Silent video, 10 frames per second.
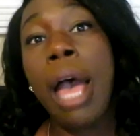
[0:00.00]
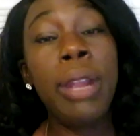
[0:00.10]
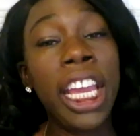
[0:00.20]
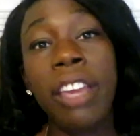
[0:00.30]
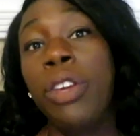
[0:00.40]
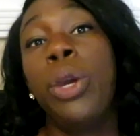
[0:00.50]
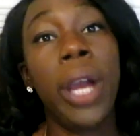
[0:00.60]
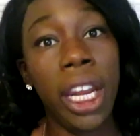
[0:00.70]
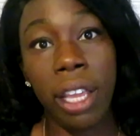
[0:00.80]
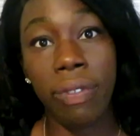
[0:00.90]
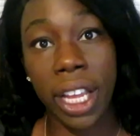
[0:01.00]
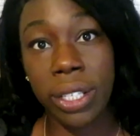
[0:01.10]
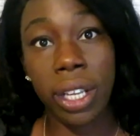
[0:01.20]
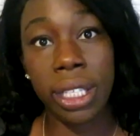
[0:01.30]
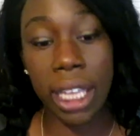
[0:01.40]
I'm not giving you any
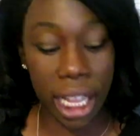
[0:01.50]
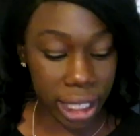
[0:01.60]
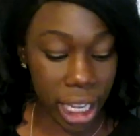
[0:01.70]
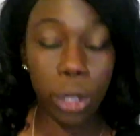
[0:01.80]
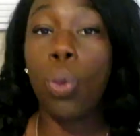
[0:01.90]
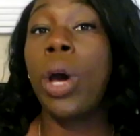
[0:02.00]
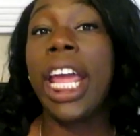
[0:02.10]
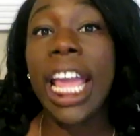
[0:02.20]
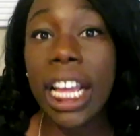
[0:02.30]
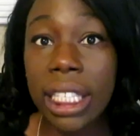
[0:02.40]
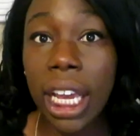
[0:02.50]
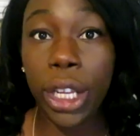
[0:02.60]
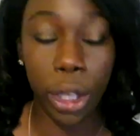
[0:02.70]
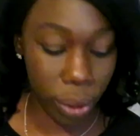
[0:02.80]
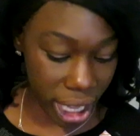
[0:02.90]
advice on sizing. What I can
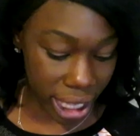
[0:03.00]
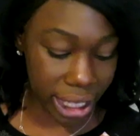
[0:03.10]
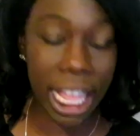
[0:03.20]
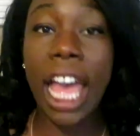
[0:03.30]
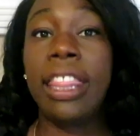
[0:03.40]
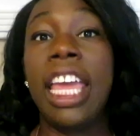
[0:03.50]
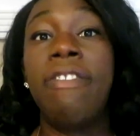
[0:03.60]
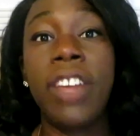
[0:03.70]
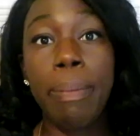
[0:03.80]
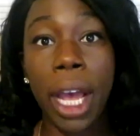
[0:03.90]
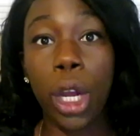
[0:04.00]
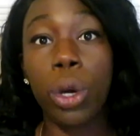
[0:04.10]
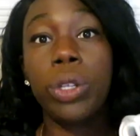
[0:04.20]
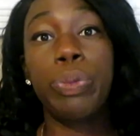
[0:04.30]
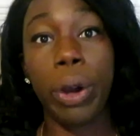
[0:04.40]
tell you is that they fit my
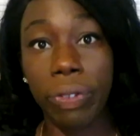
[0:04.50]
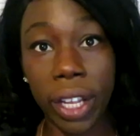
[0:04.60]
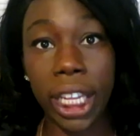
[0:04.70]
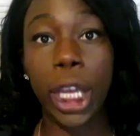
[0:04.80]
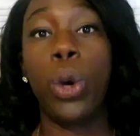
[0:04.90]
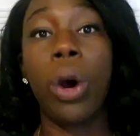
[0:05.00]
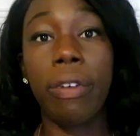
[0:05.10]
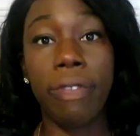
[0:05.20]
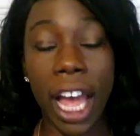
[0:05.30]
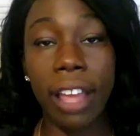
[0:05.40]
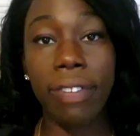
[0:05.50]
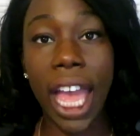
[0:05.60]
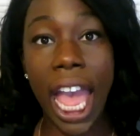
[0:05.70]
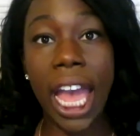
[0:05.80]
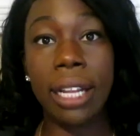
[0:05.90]
girls perfectly, who are 5
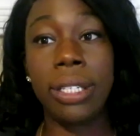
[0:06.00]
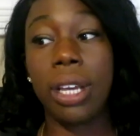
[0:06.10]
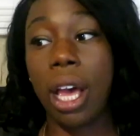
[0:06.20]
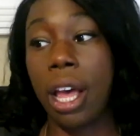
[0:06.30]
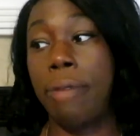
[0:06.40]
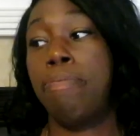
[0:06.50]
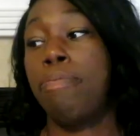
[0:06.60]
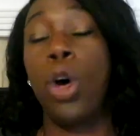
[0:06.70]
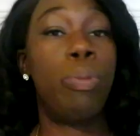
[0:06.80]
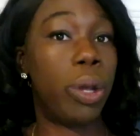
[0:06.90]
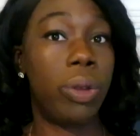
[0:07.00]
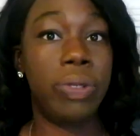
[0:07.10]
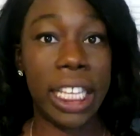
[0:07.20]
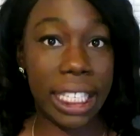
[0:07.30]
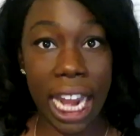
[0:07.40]
and
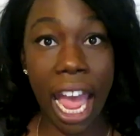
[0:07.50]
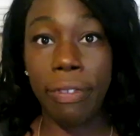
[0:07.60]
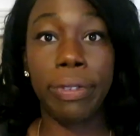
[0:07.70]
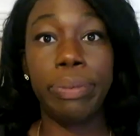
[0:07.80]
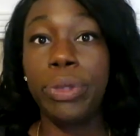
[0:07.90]
almost 6.5.